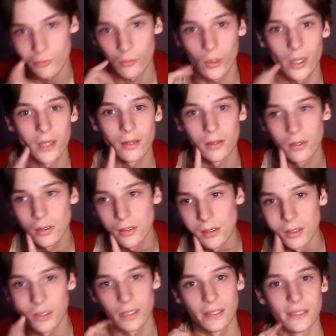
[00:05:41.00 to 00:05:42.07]
what
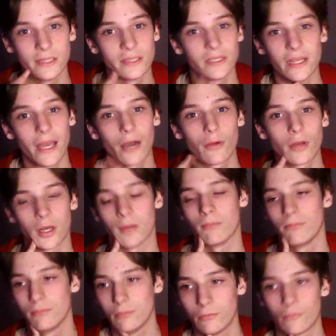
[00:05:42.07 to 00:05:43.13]
is the outcome,
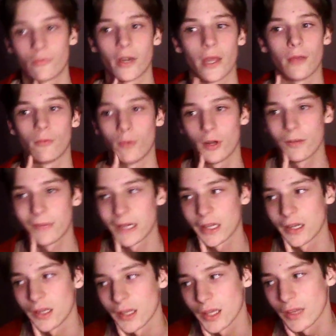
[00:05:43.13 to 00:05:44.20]
right? What am I going
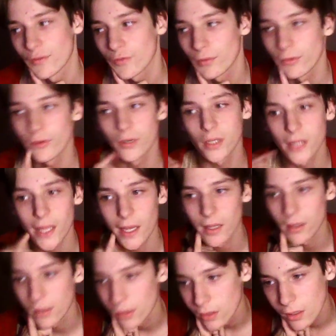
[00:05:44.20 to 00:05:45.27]
to get from doing that?
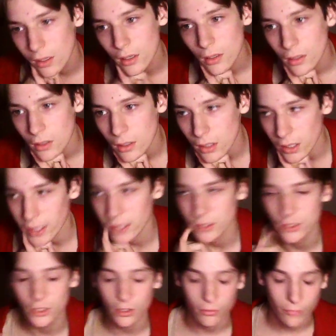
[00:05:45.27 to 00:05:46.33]
And
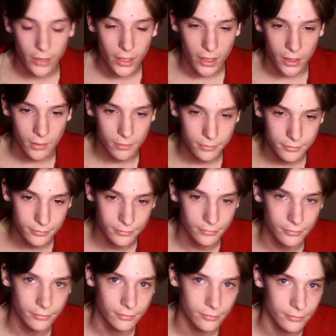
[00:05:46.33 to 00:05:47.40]
so really,
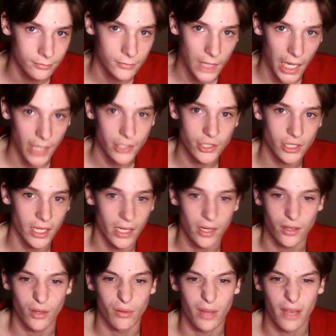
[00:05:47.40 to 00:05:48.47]
I just kind of
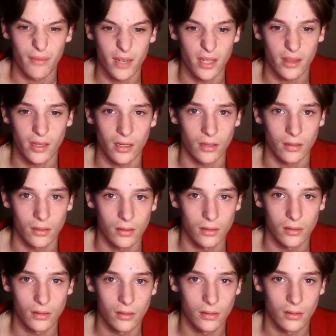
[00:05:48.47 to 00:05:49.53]
don't have anything
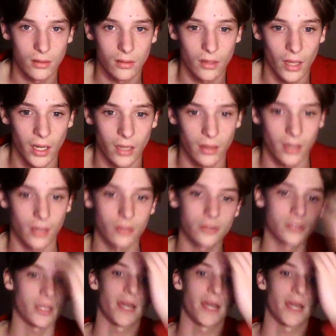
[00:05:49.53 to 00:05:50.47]
else to